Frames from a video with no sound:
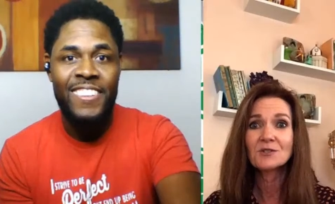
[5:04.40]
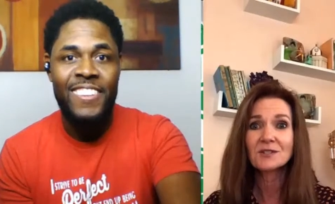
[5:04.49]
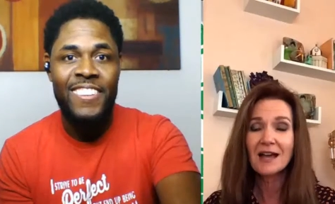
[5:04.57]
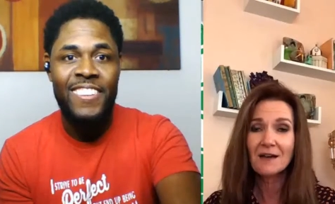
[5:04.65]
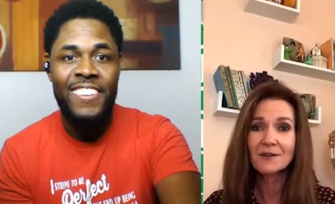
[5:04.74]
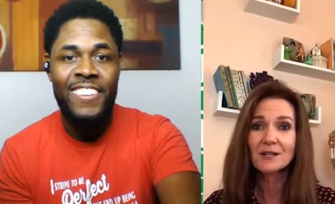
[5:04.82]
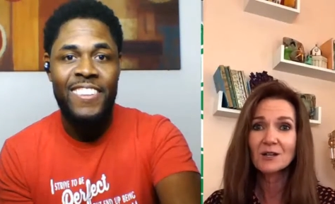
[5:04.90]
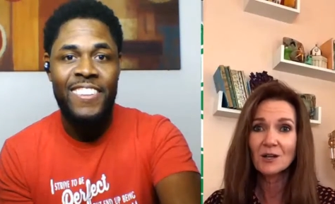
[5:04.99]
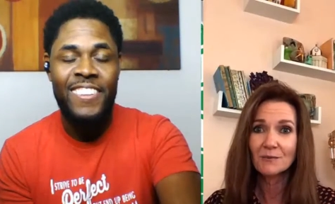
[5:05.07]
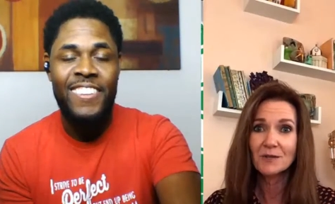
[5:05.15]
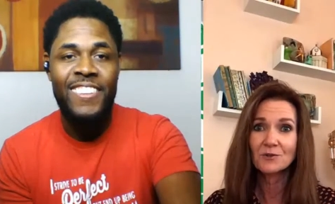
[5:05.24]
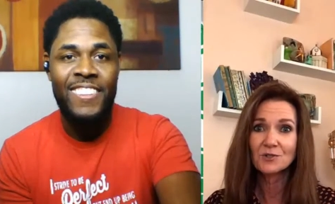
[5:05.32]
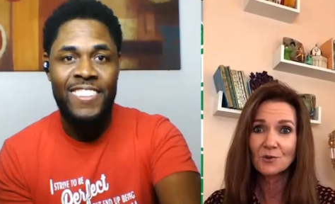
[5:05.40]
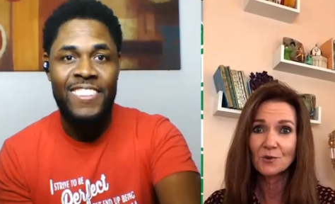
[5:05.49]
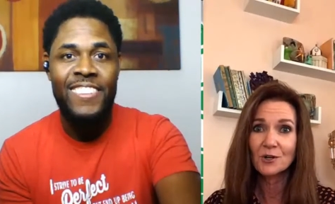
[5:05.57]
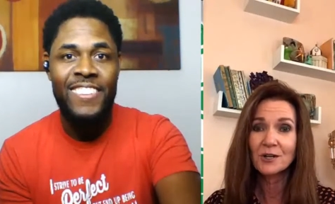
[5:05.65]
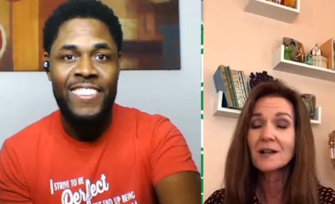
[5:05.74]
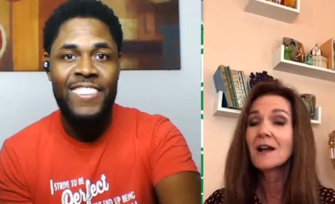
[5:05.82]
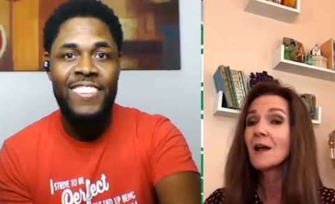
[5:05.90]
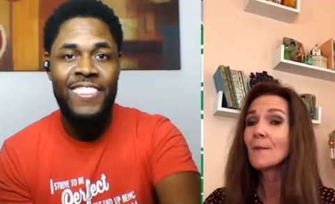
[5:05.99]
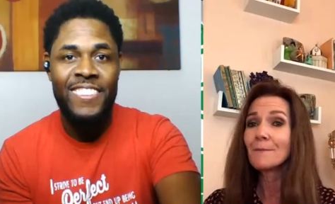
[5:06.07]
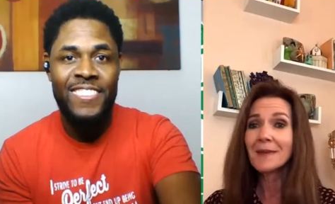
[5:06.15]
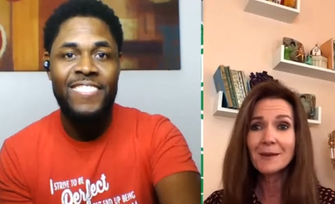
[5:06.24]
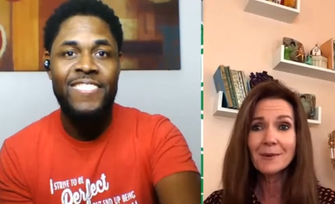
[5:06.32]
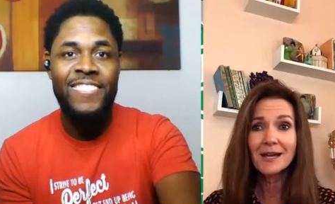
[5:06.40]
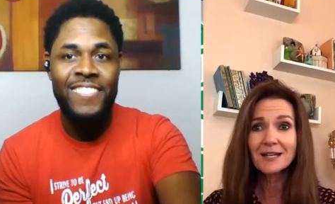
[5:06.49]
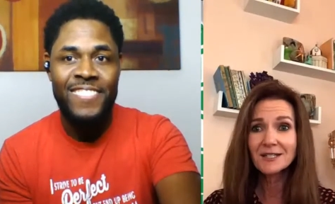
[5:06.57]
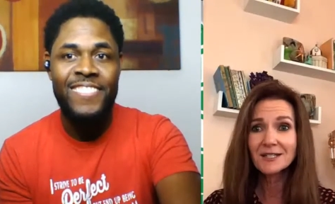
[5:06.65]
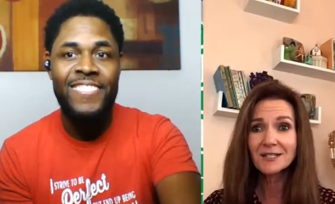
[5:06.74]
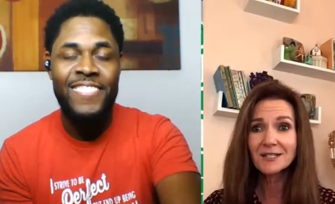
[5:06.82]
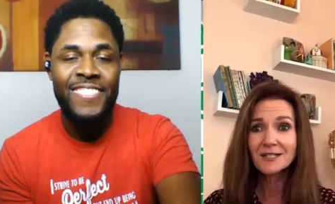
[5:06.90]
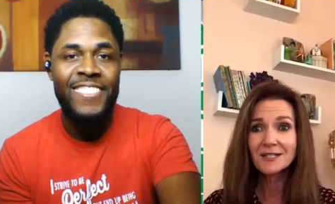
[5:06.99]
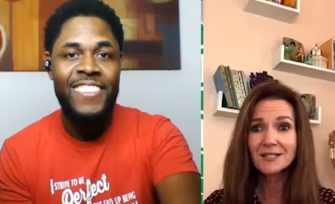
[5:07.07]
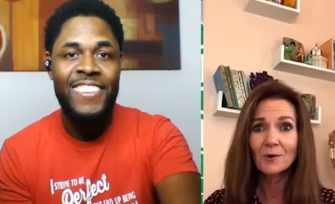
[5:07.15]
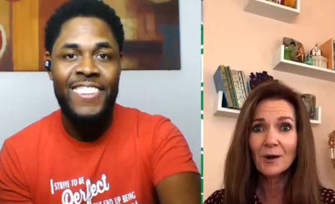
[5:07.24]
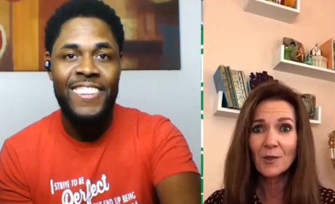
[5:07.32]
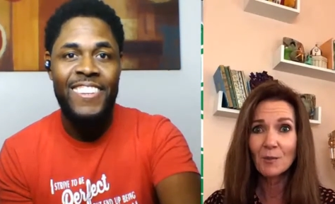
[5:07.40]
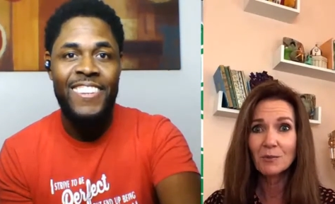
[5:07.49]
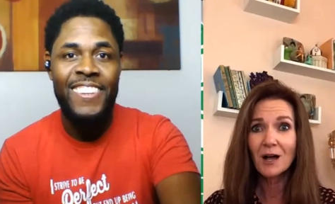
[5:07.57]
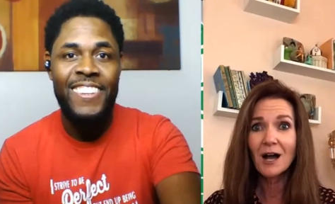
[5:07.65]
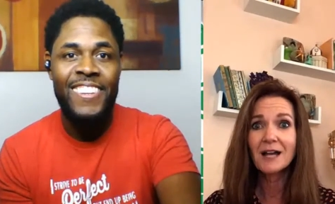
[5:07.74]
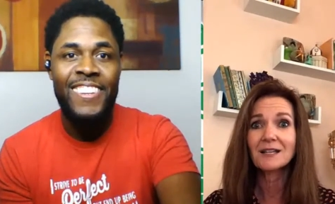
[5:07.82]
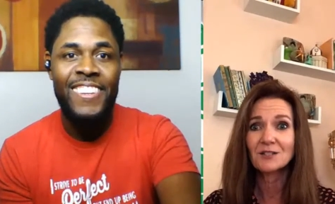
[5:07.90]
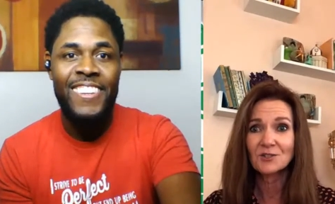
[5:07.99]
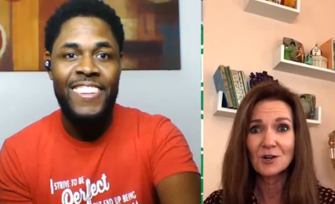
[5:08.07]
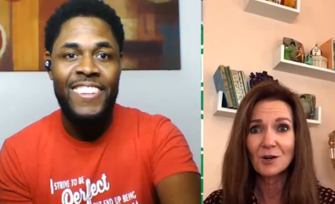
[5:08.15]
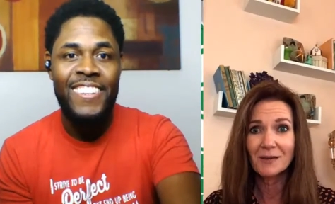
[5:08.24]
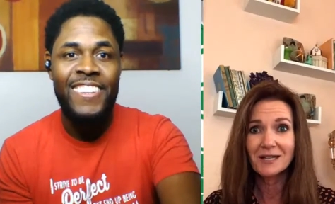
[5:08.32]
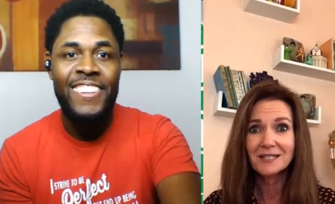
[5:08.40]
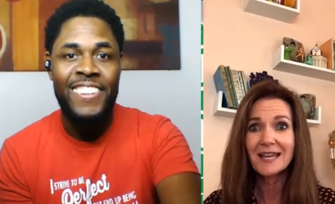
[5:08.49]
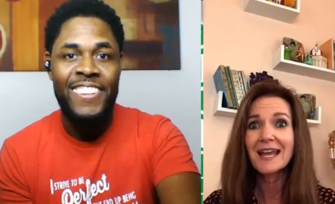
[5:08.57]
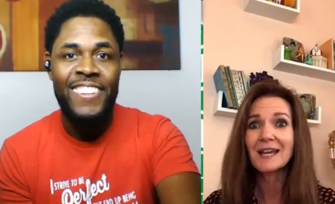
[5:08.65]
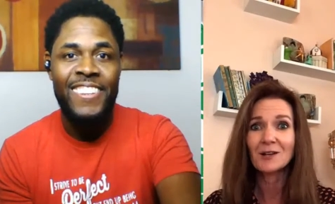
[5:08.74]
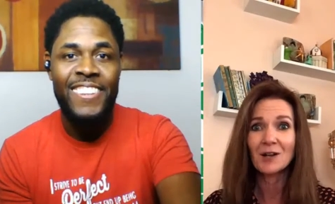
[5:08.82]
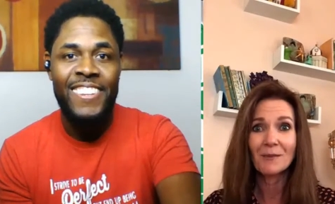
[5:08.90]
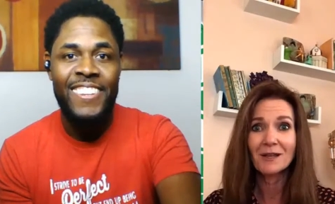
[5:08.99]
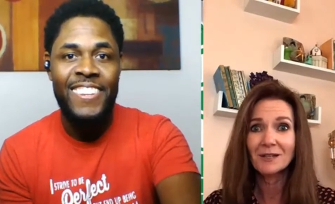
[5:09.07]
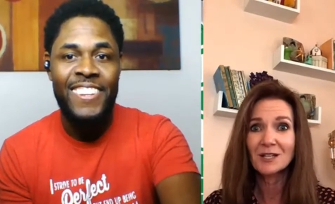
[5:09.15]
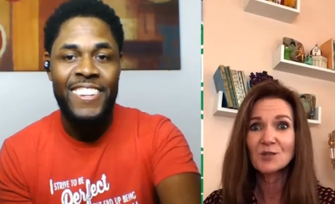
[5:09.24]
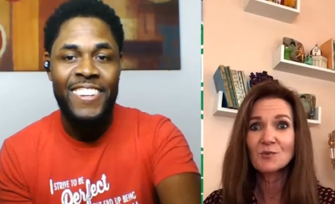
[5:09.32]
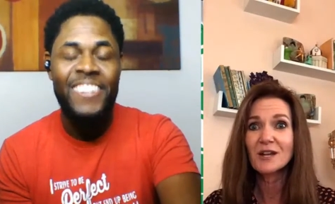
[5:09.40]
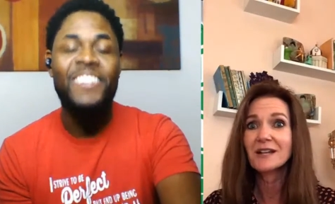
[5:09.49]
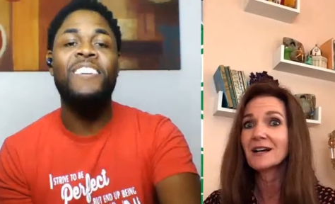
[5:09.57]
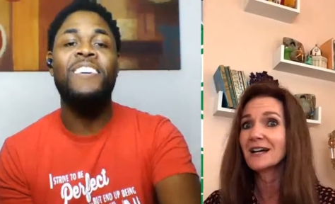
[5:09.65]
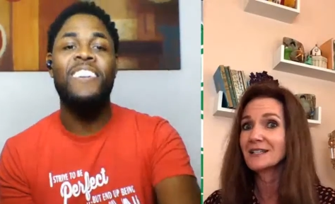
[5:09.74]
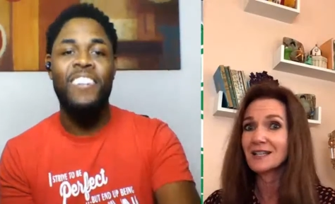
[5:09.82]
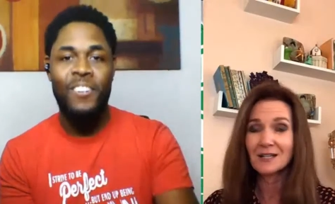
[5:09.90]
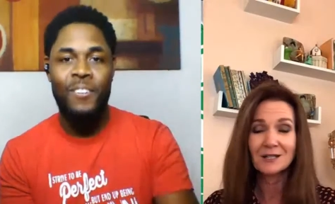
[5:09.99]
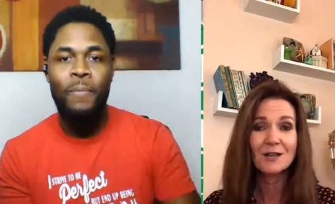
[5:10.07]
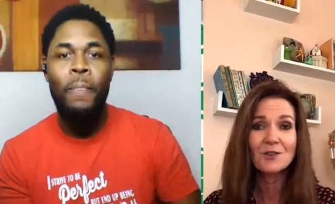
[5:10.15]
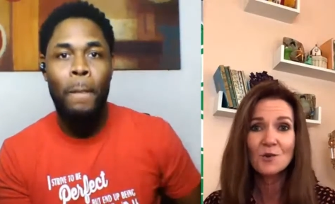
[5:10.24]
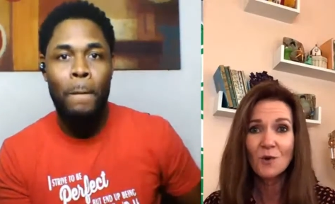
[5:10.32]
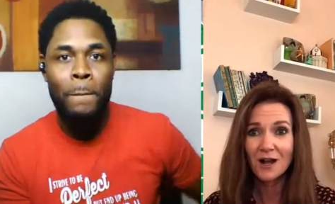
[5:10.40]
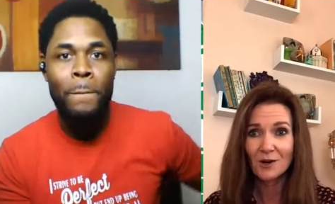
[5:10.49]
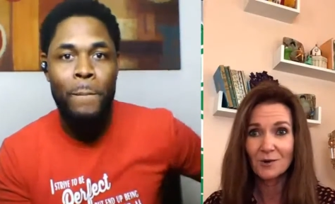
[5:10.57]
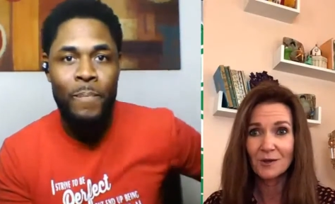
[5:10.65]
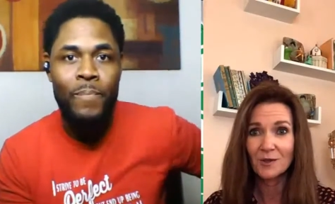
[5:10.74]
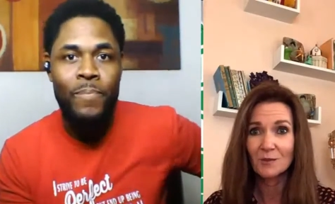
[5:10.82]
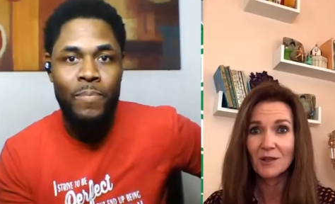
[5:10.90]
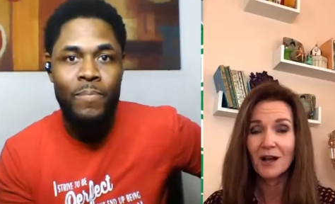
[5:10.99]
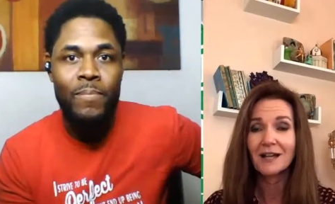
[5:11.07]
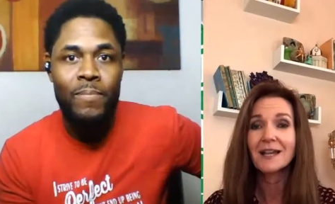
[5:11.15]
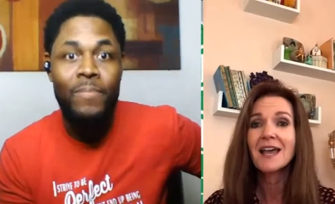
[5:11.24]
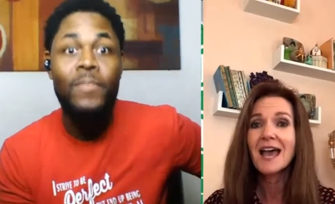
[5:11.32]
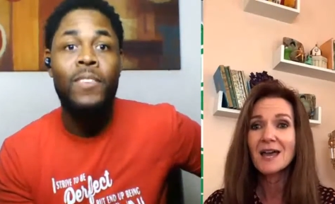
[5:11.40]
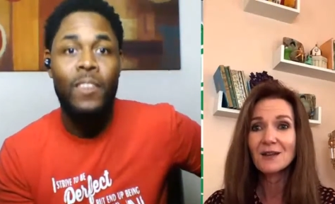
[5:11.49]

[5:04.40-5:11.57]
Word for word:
Speaker 1: used to having a commute to work, maybe I take take a walk around the block and start my day. And on my lunch break, I take another walk around the block.